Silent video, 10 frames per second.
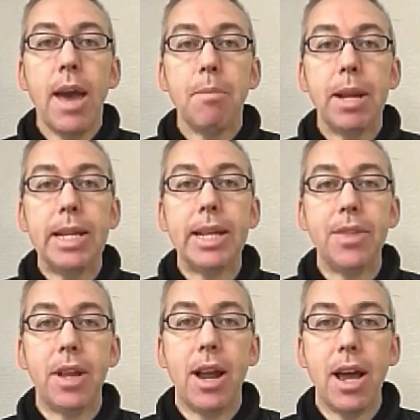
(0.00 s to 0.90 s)
Please
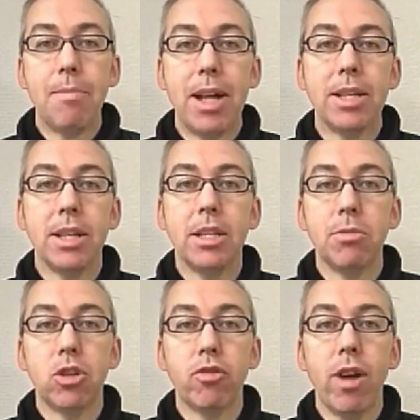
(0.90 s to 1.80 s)
hit the like button,
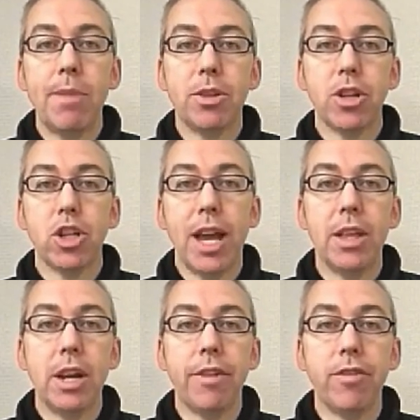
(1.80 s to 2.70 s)
subscribe to the
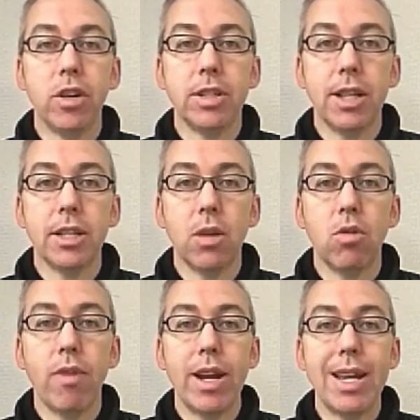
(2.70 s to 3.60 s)
channel if you've not done so
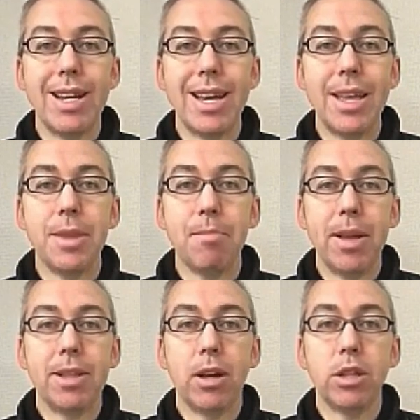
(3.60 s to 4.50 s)
already, and hit the
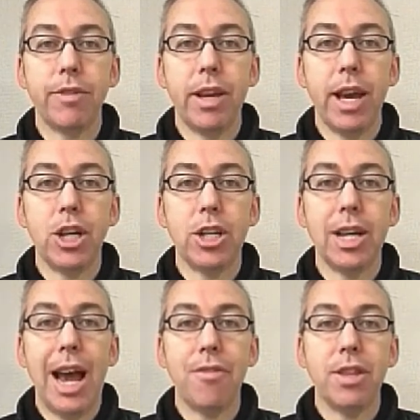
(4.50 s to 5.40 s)
bell
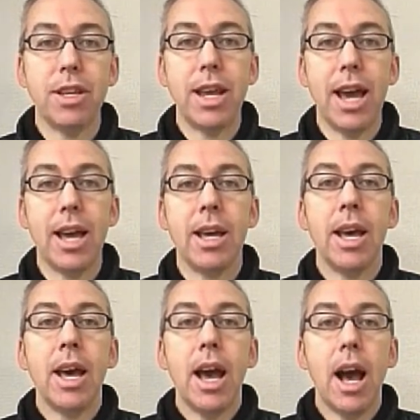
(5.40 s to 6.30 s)
notification. Other than that,
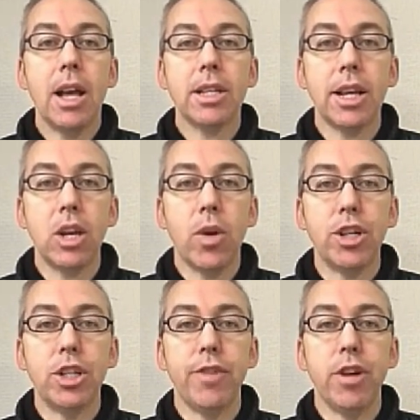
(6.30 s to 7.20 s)
ask any
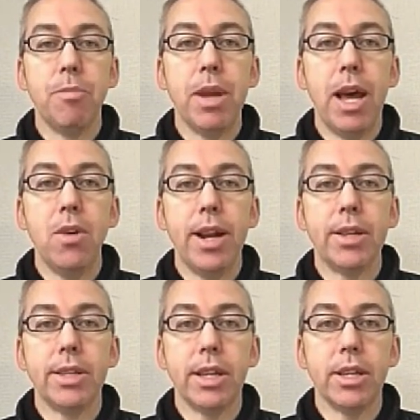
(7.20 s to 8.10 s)
questions you've got below, and I'll see you